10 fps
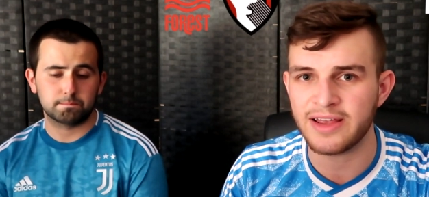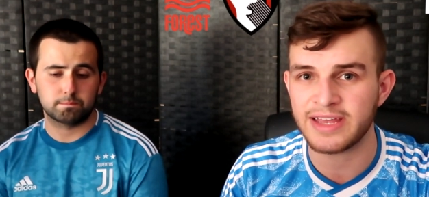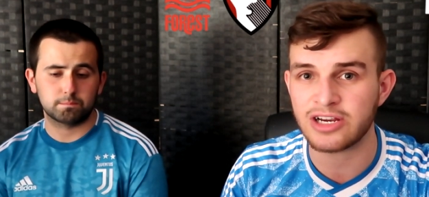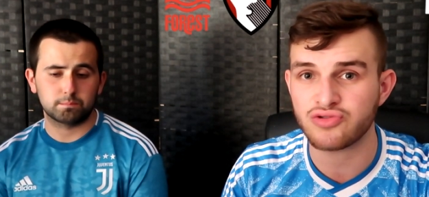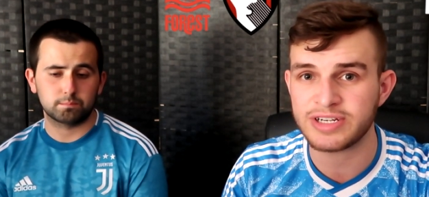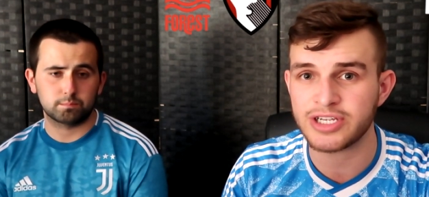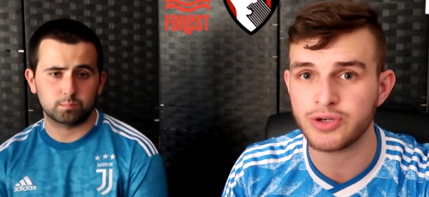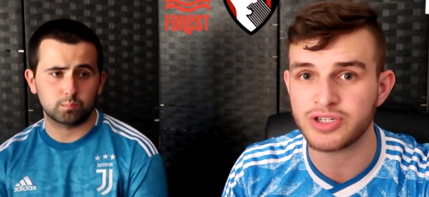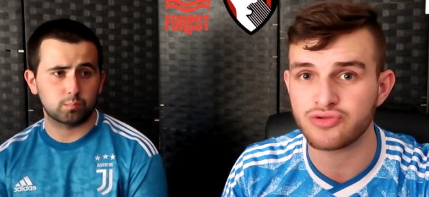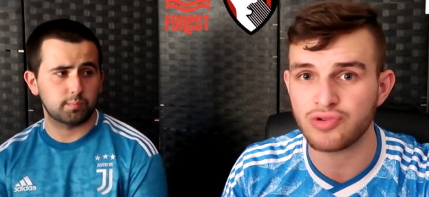Speaker 1: I think Chris
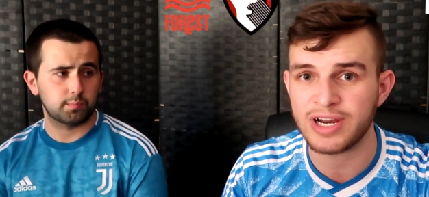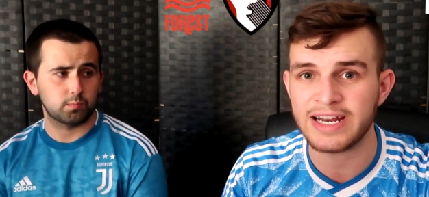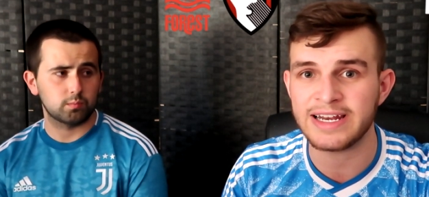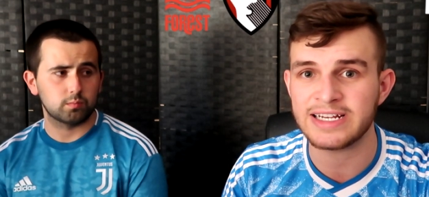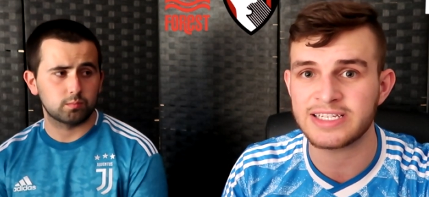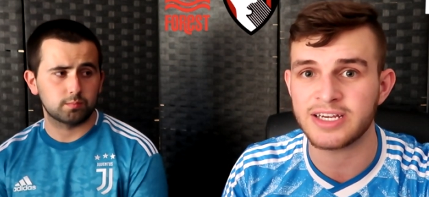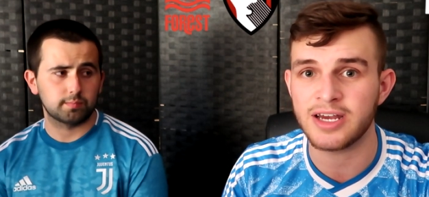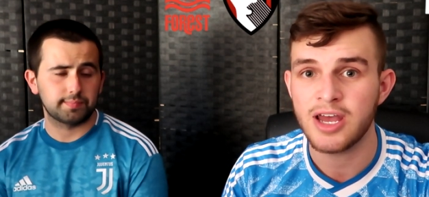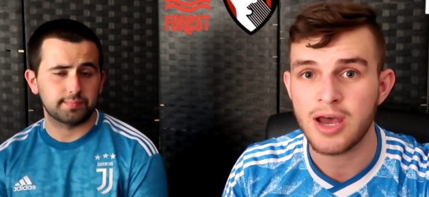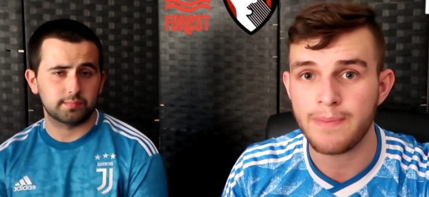Hughton really needs to
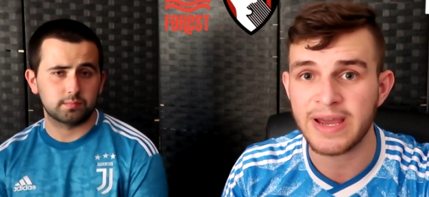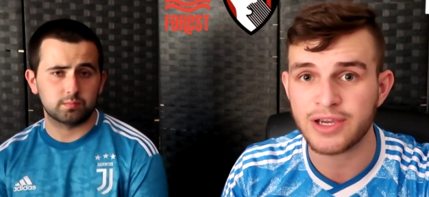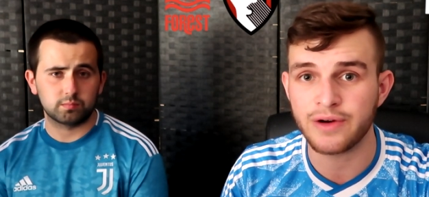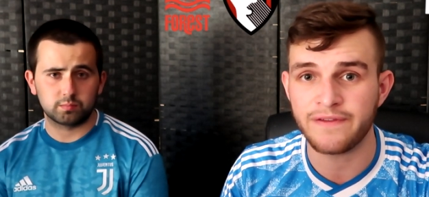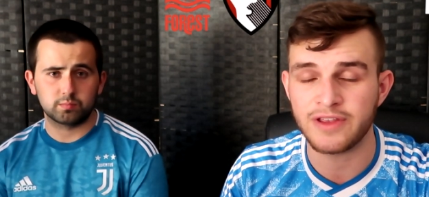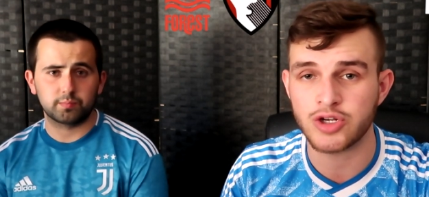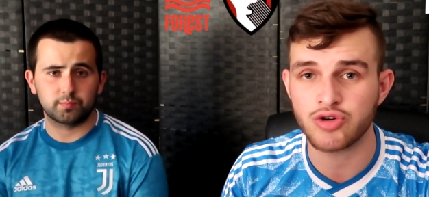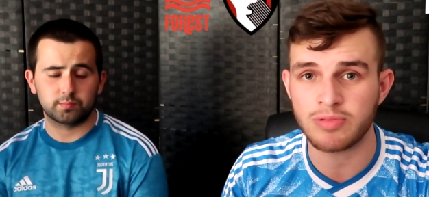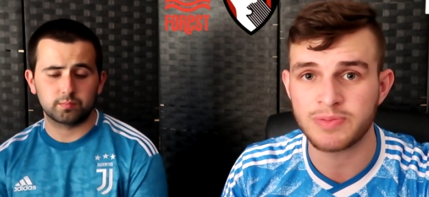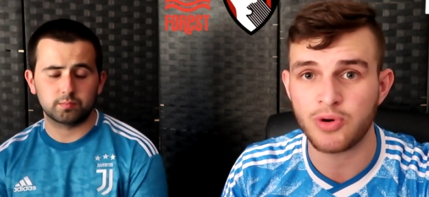make up for the
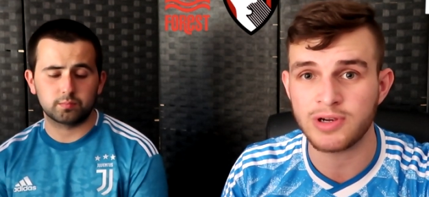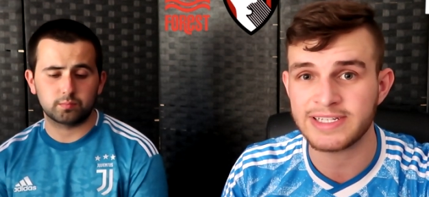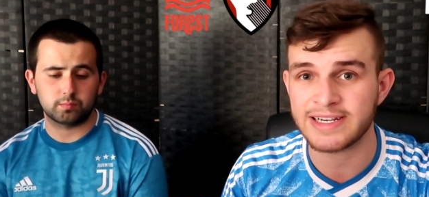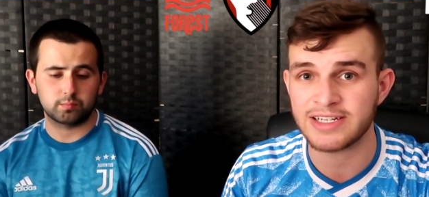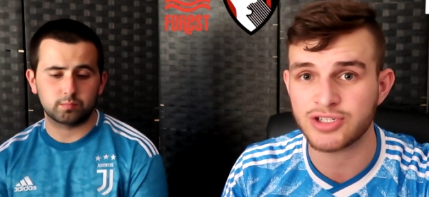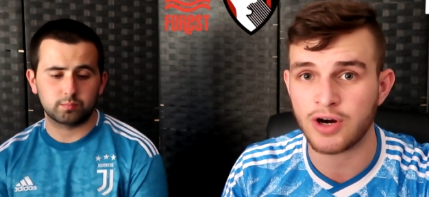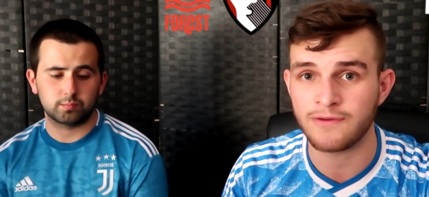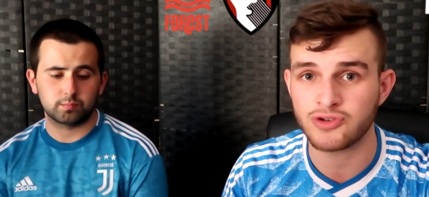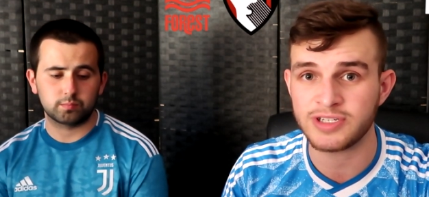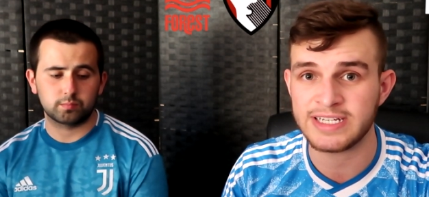dropped points against
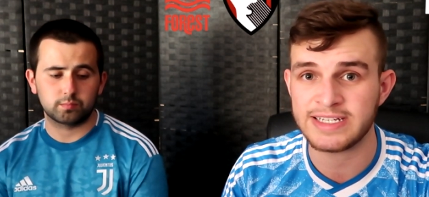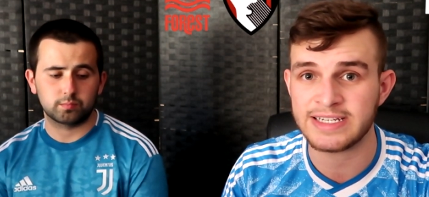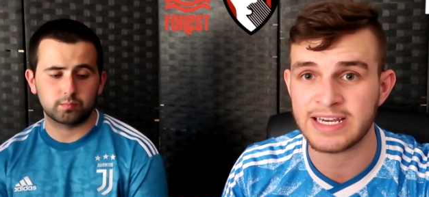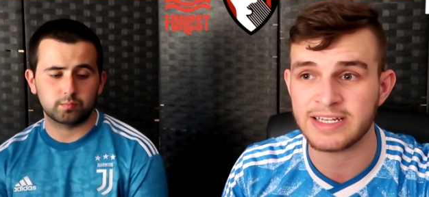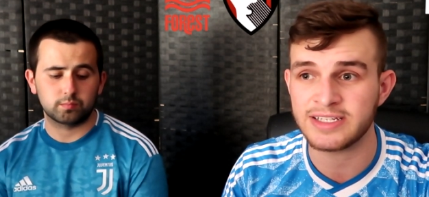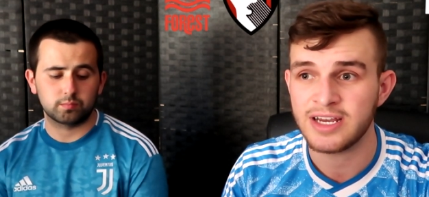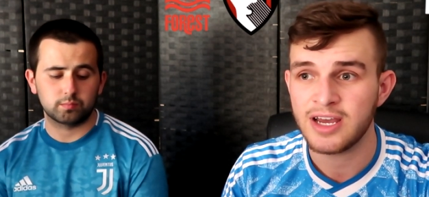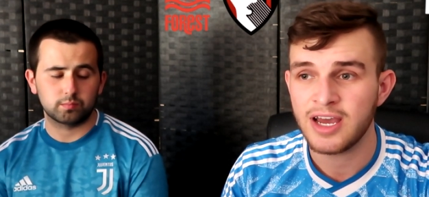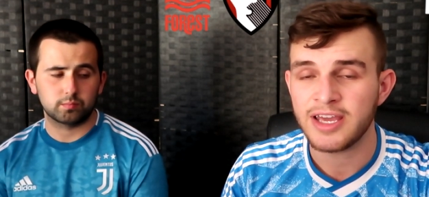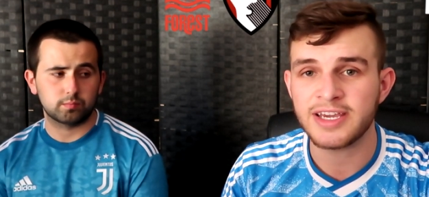Coventry City and
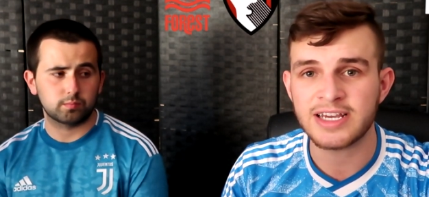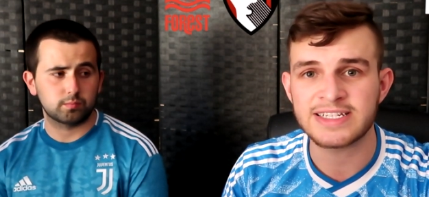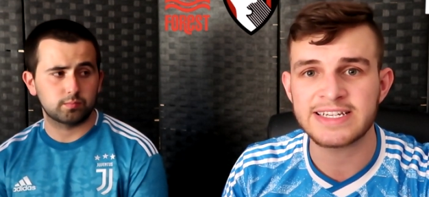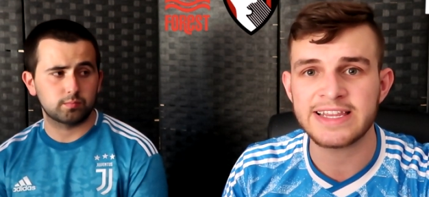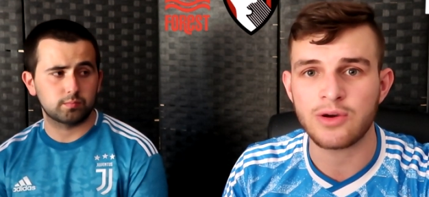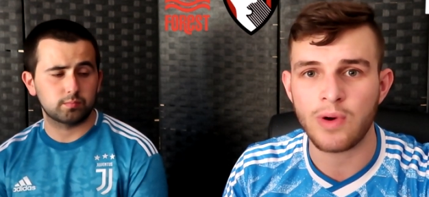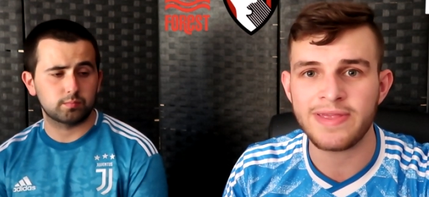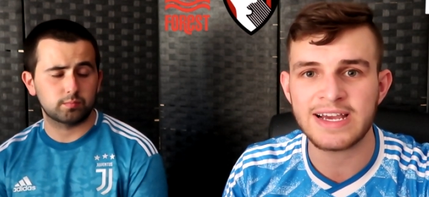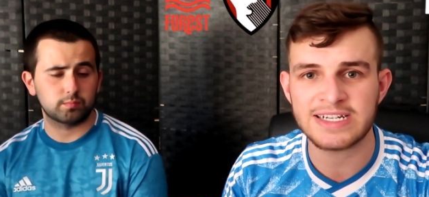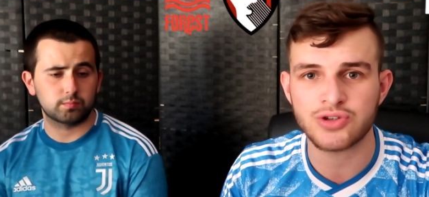you can see that when
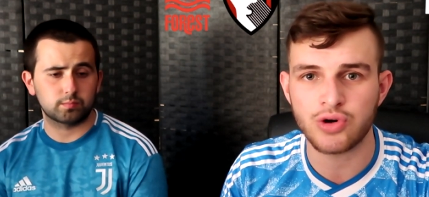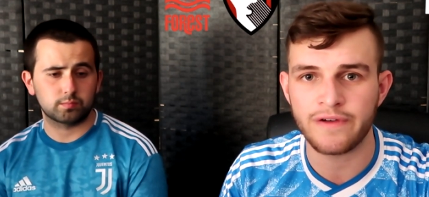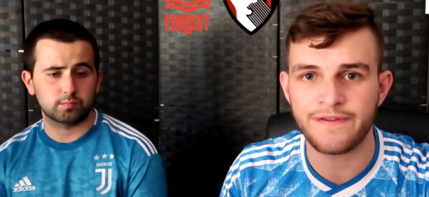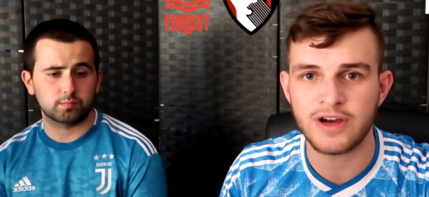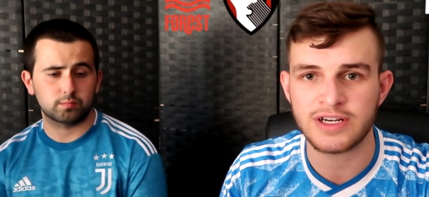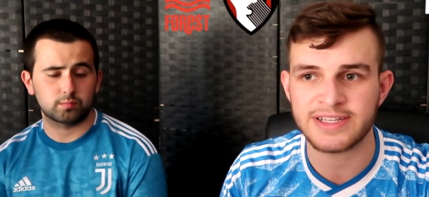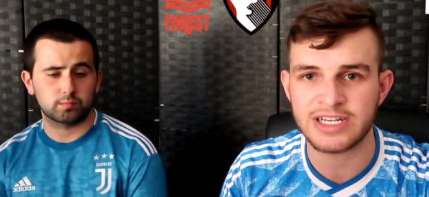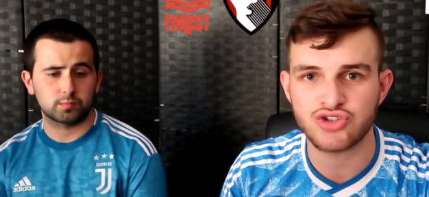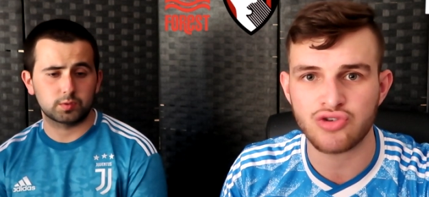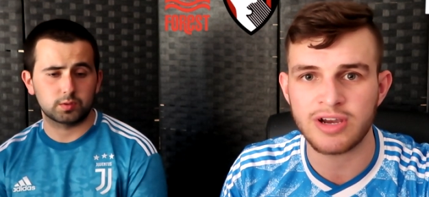they score first, they
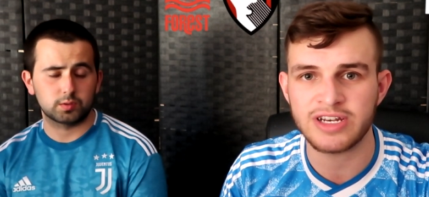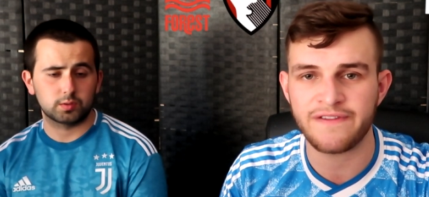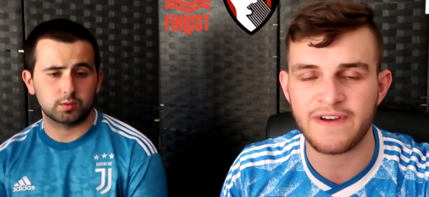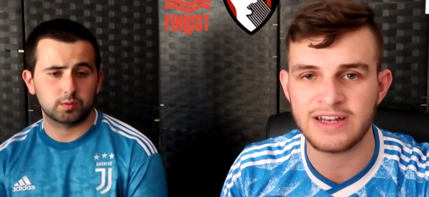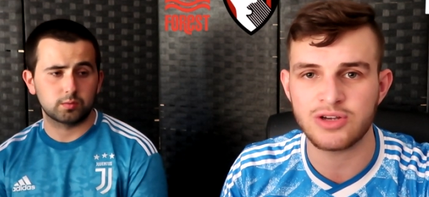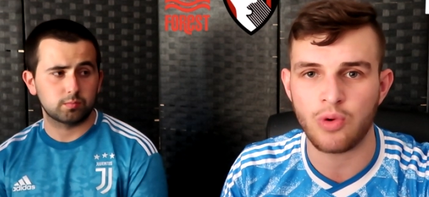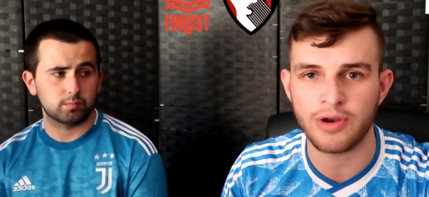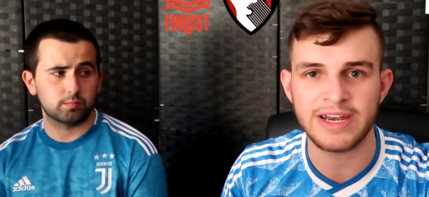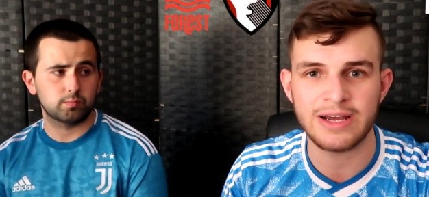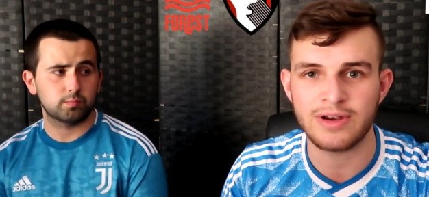try and defend a
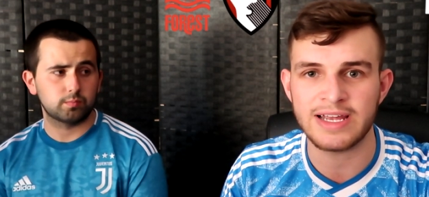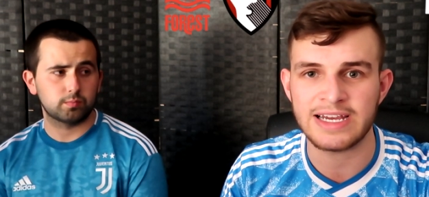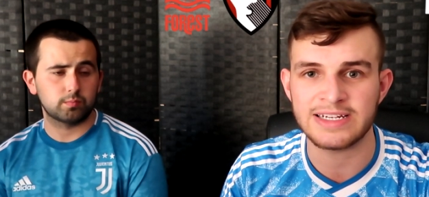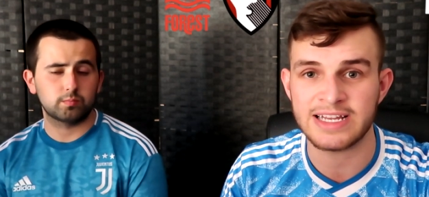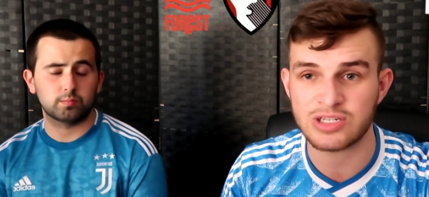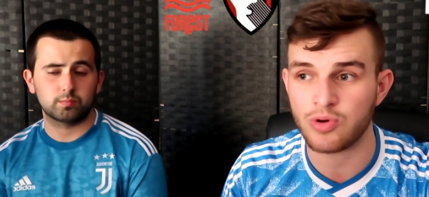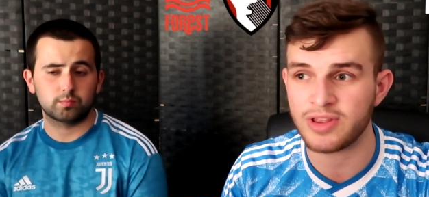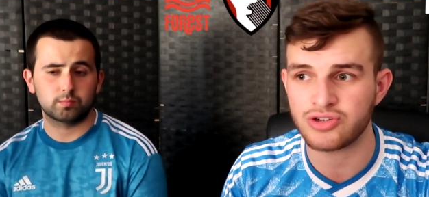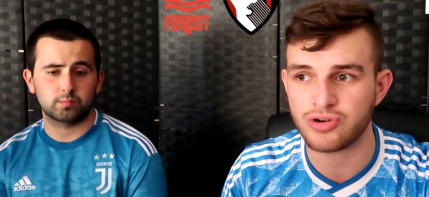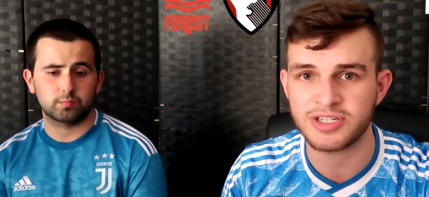1-0 lead and that's what they
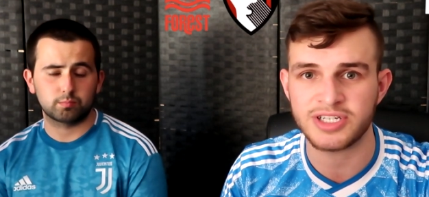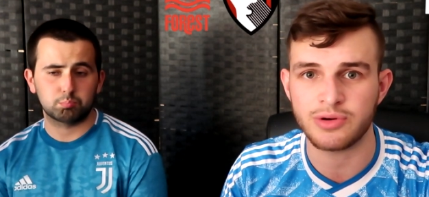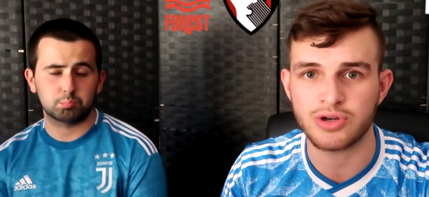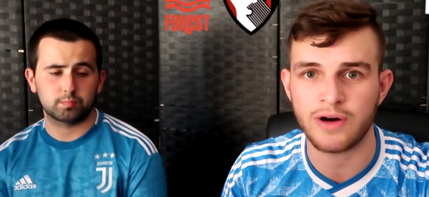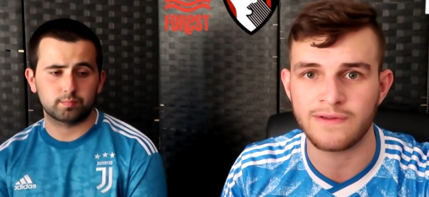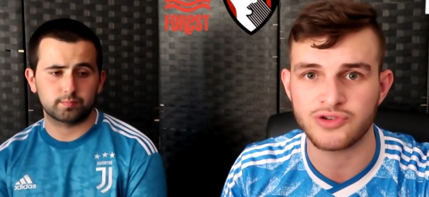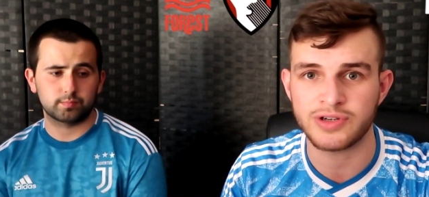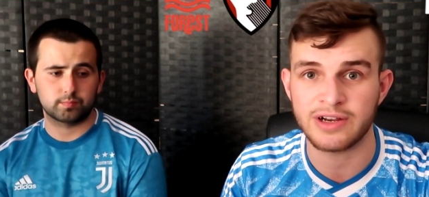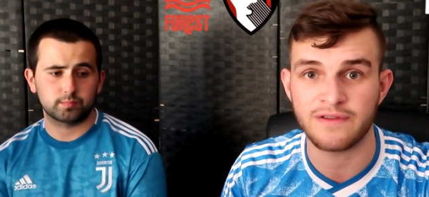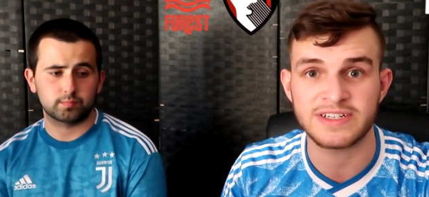tried to do at Coventry
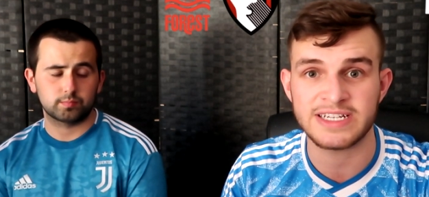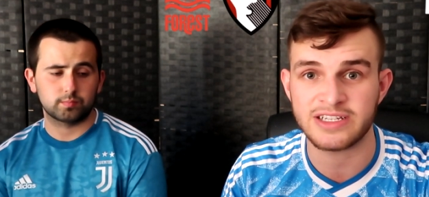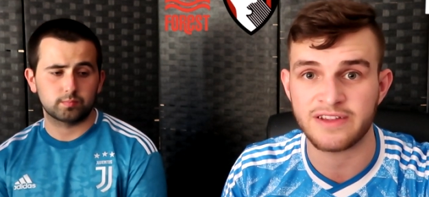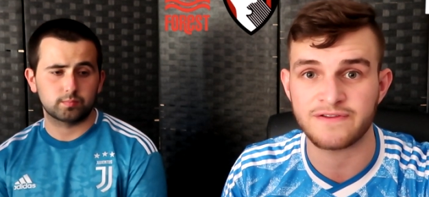and obviously to the